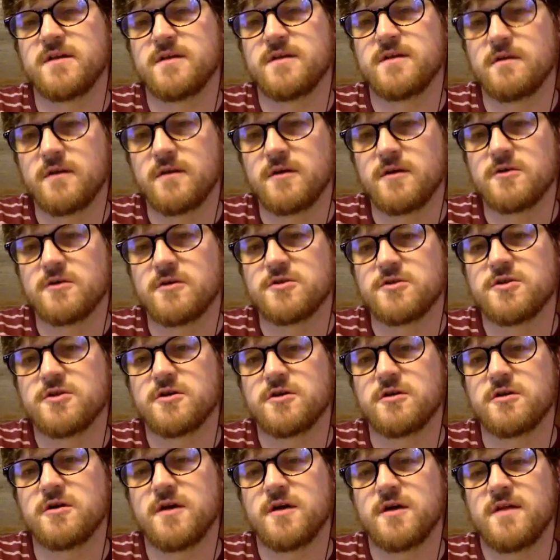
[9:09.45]
the
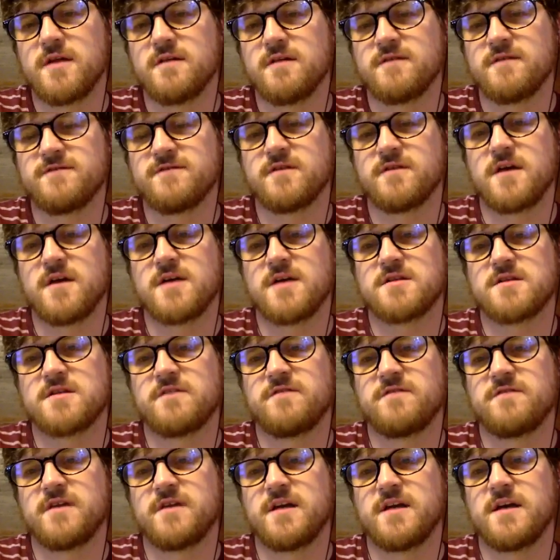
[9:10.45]
literature and the
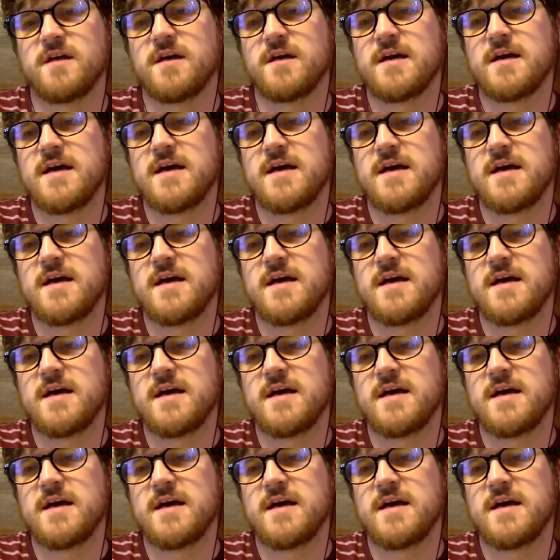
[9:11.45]
philosophy